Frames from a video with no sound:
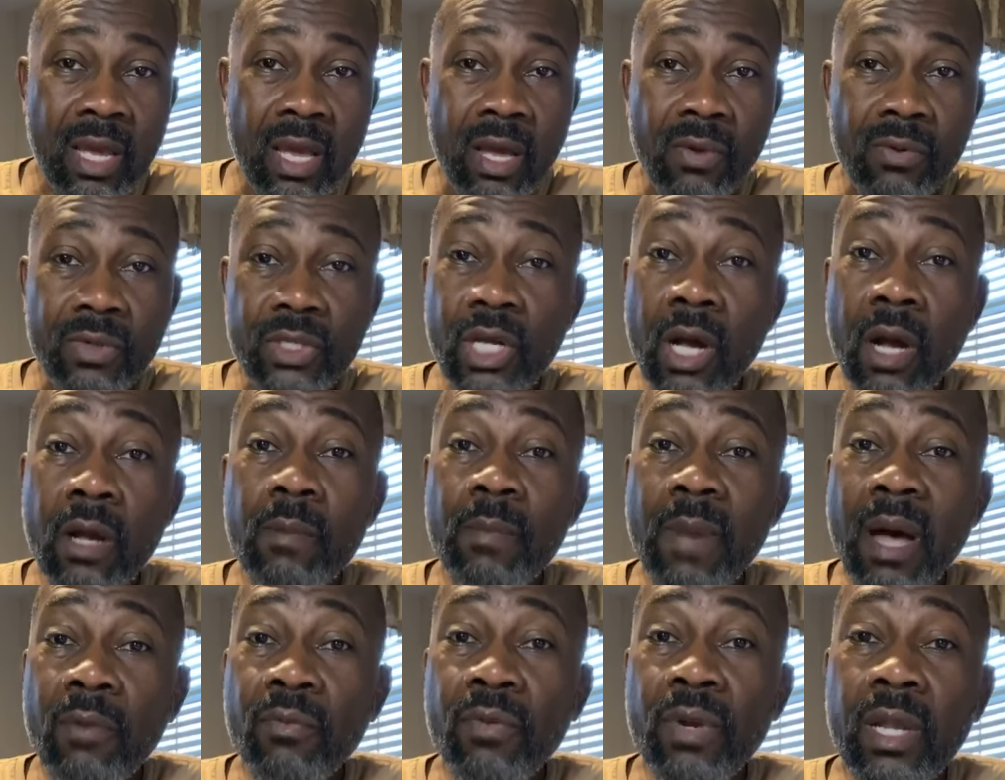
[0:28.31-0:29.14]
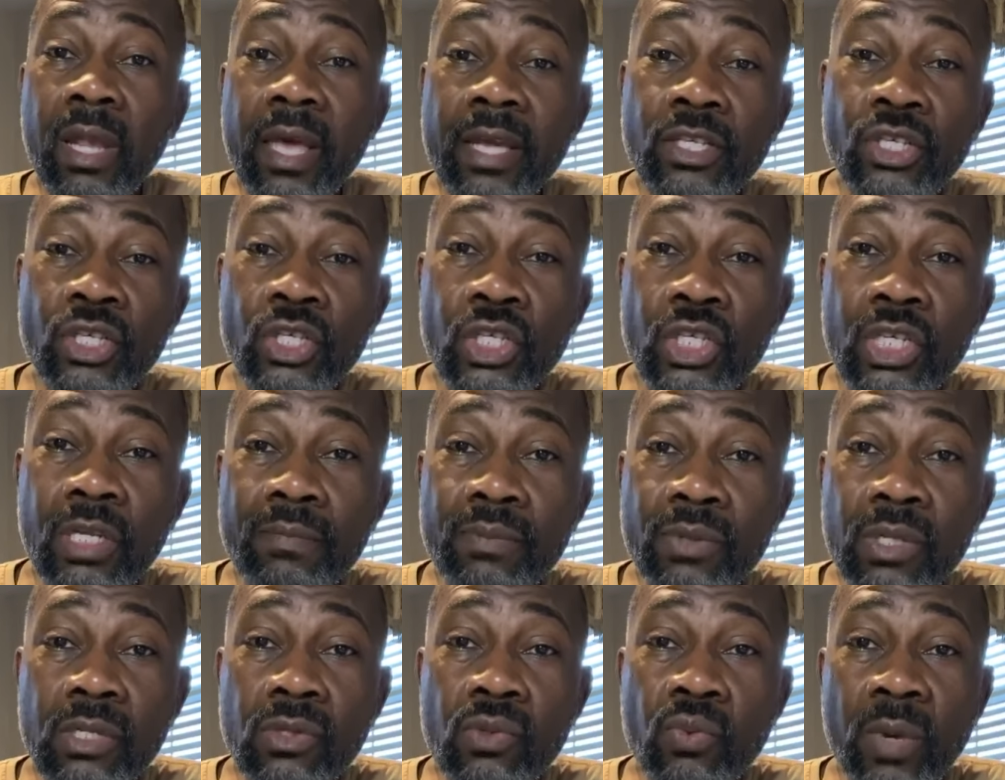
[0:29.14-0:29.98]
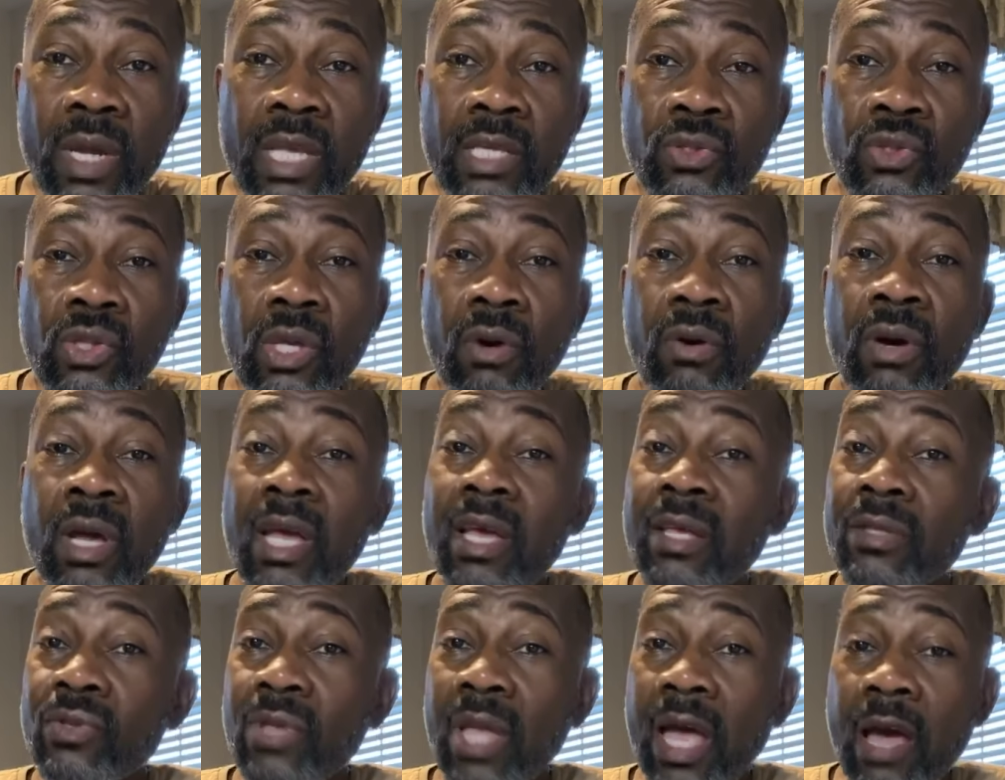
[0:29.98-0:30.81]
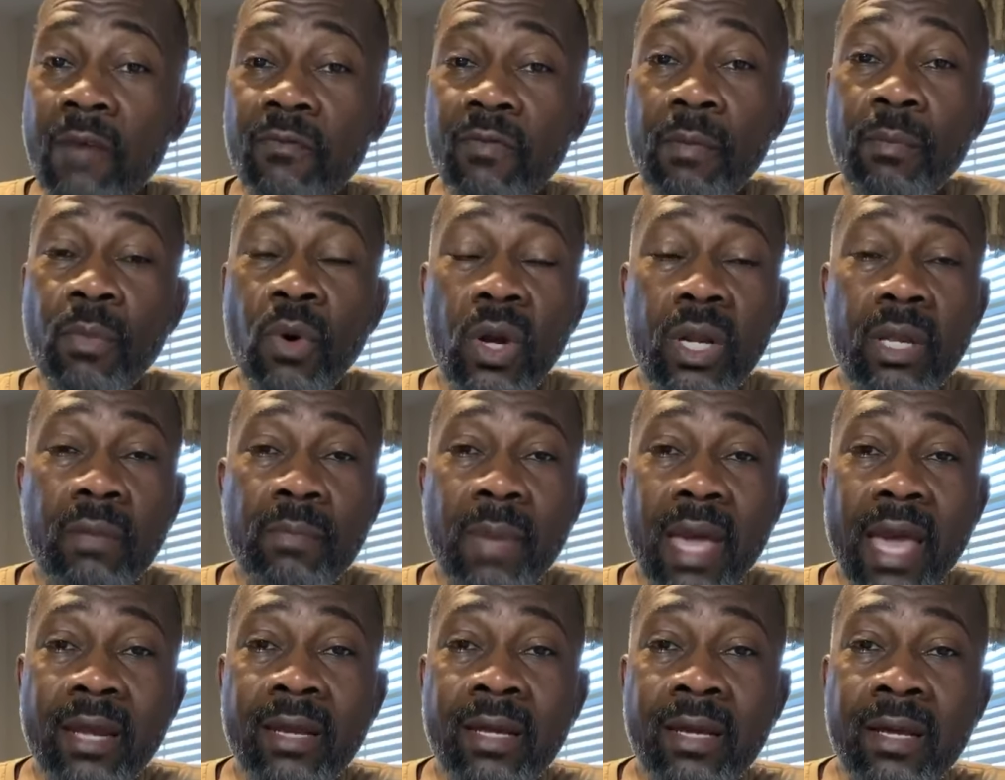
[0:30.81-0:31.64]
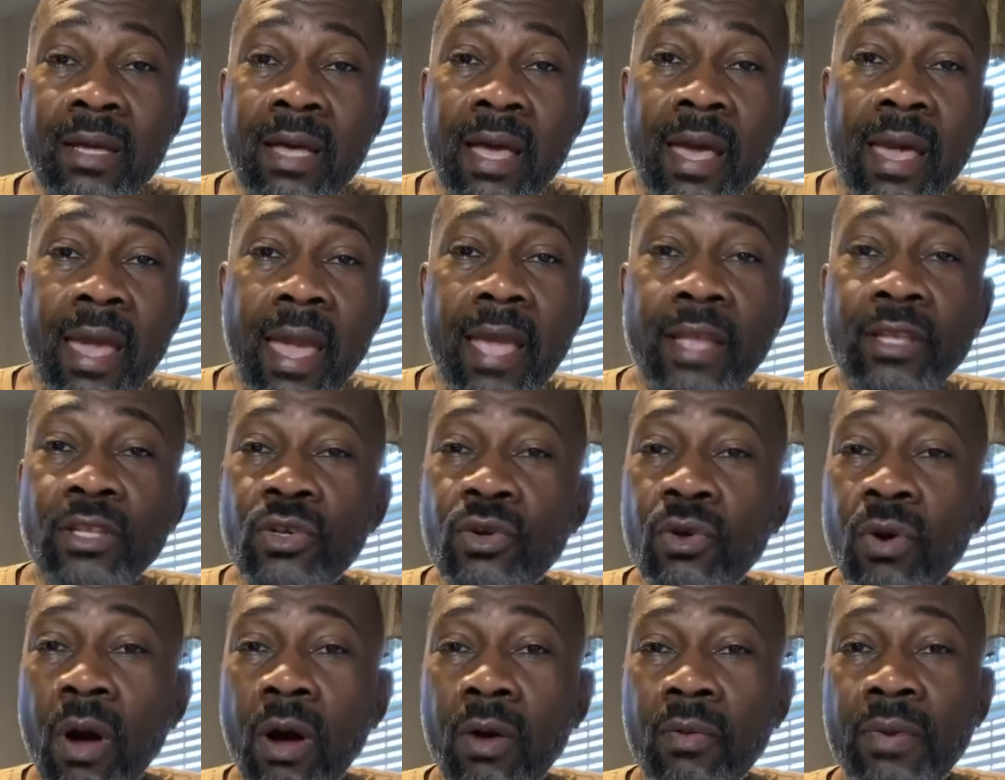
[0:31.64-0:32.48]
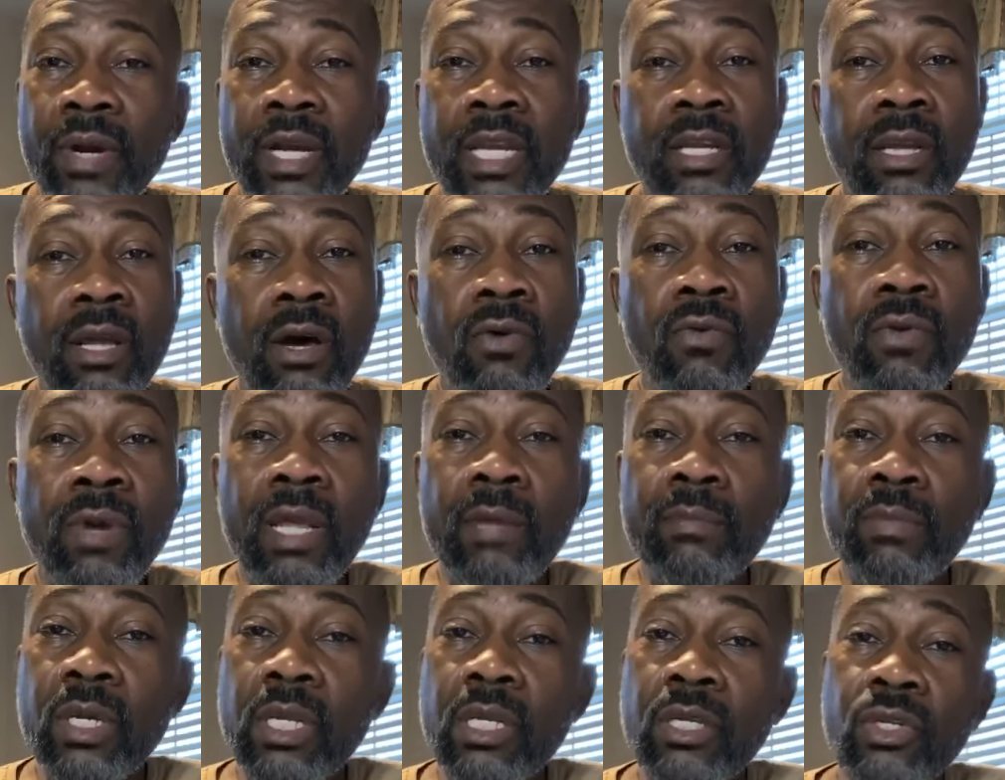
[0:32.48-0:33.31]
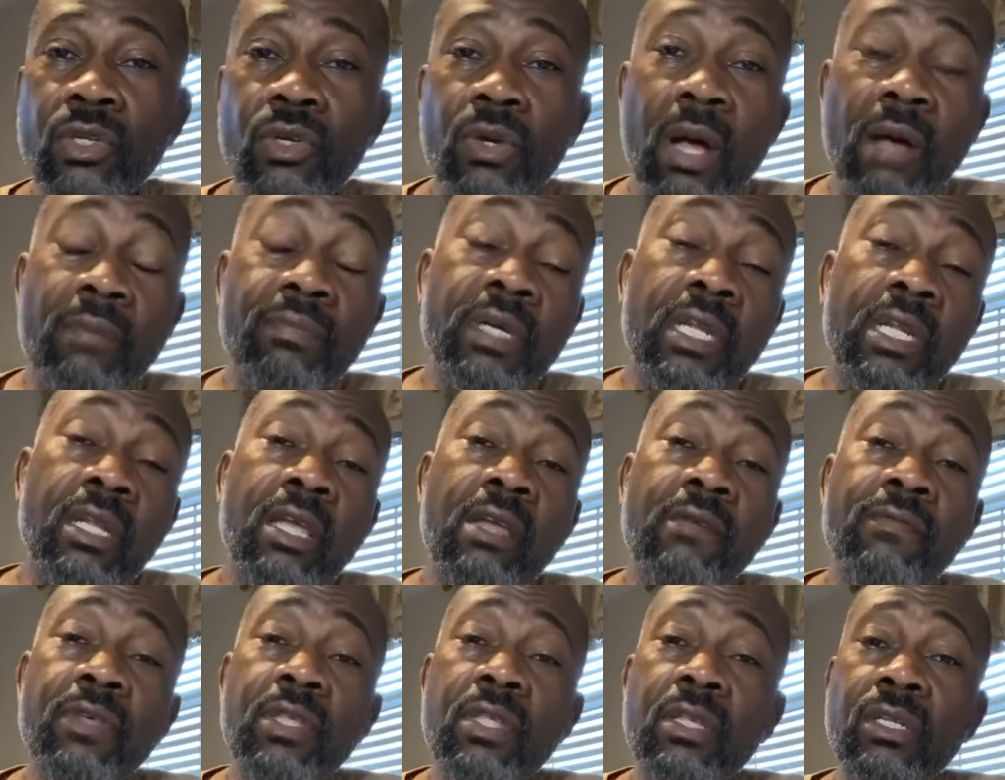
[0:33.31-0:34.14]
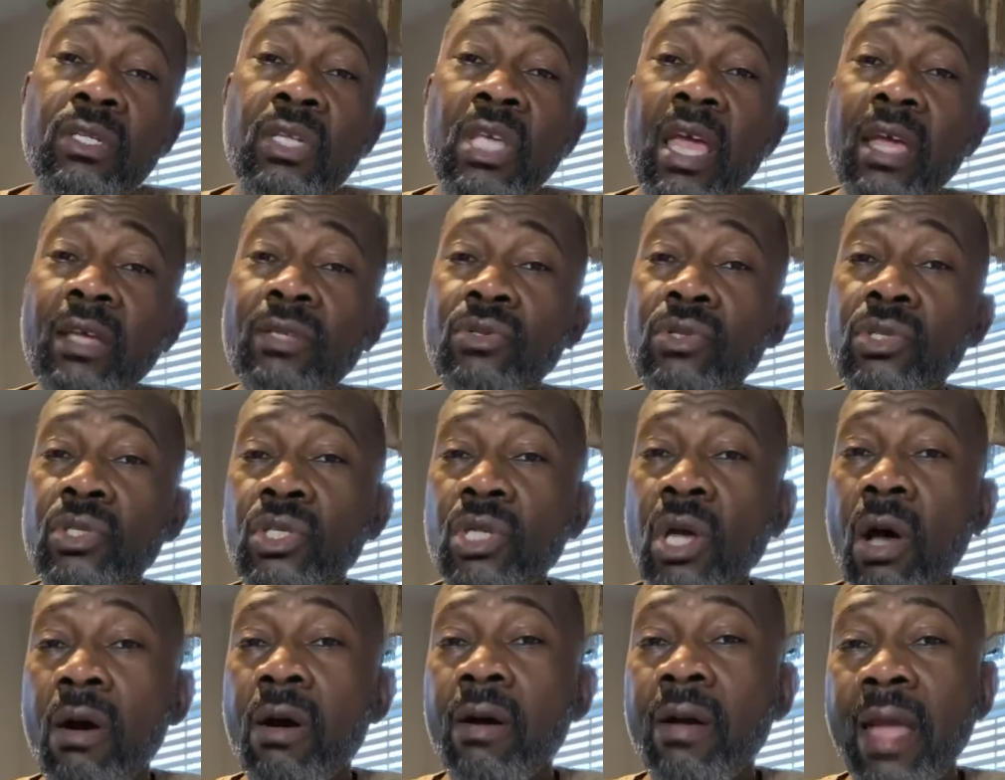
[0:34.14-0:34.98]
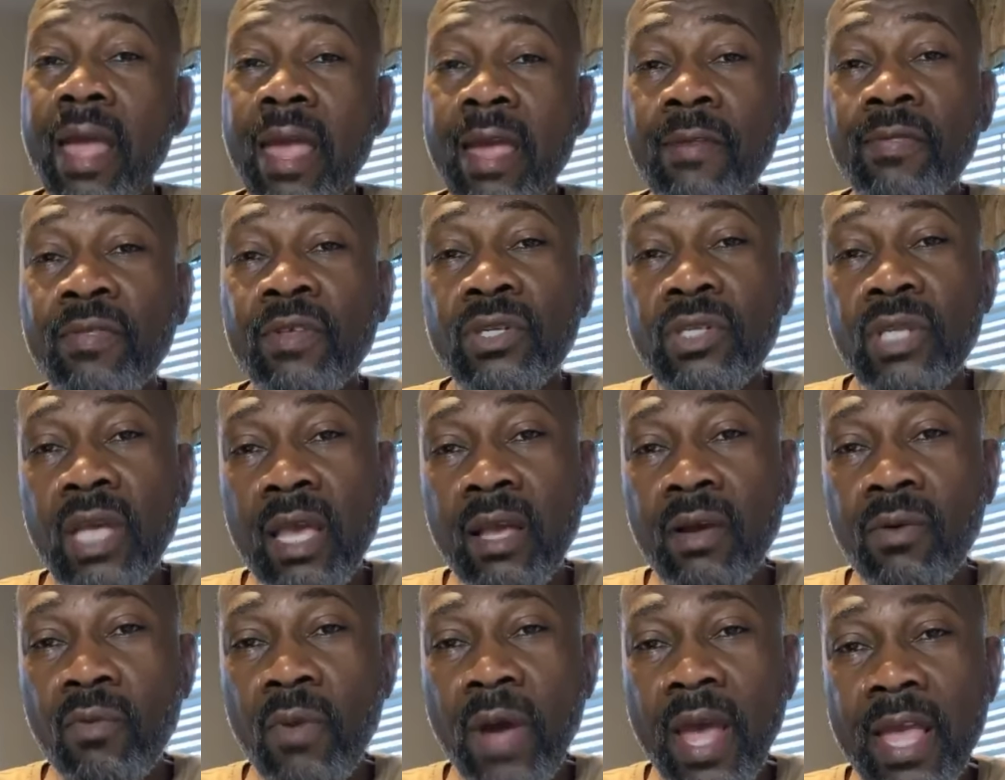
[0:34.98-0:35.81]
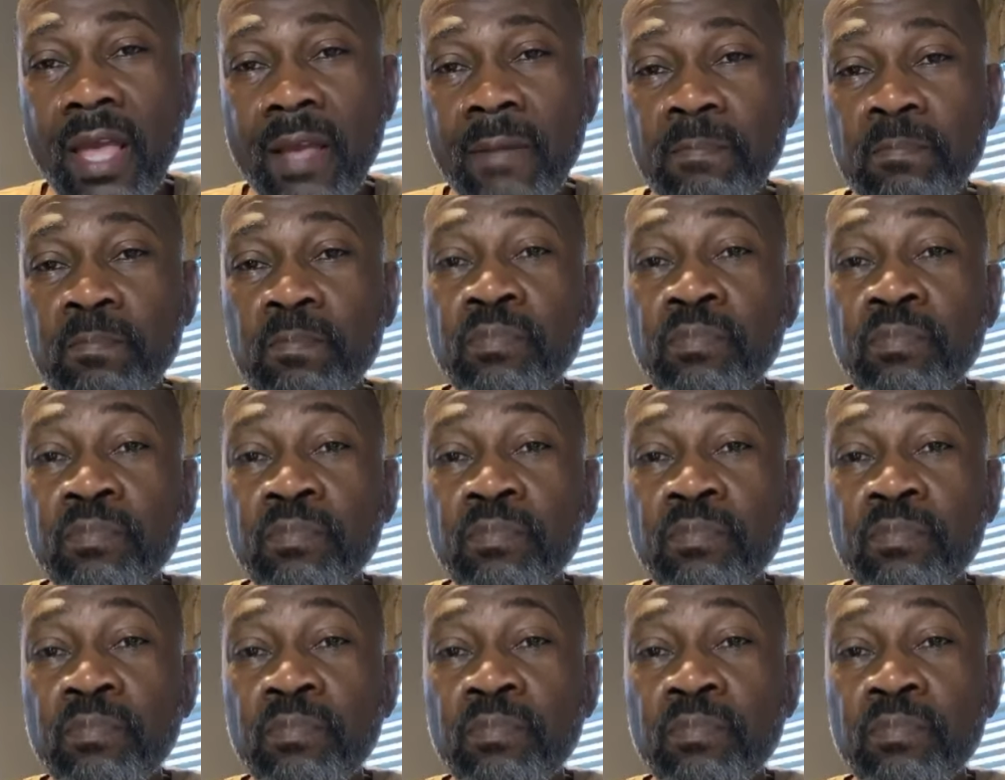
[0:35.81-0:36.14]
We're talking about relationships this week, so it's time for Morning Manna, and you already know what I'm going to do. I'm going to give you the text, the talk, and the takeaway.